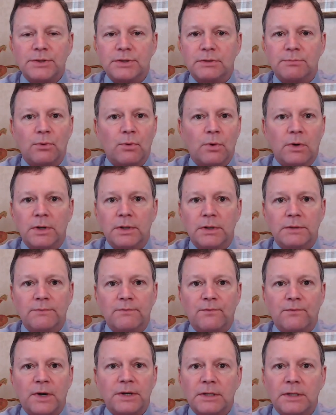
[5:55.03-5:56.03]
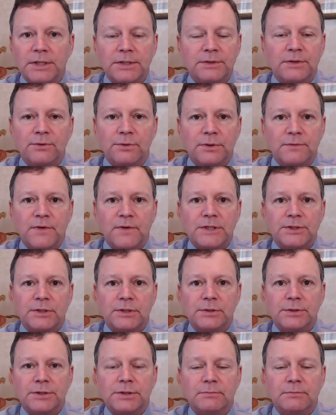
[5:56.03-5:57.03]
the board friendly to
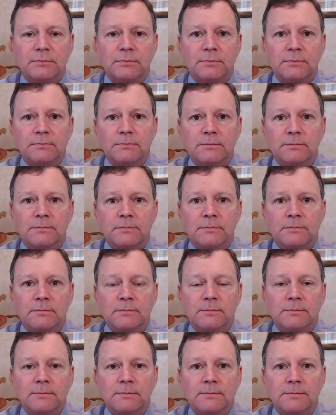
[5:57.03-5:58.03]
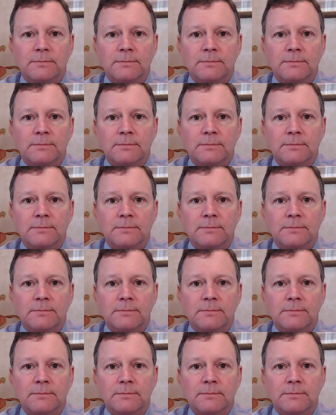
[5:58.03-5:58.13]
investors? Well,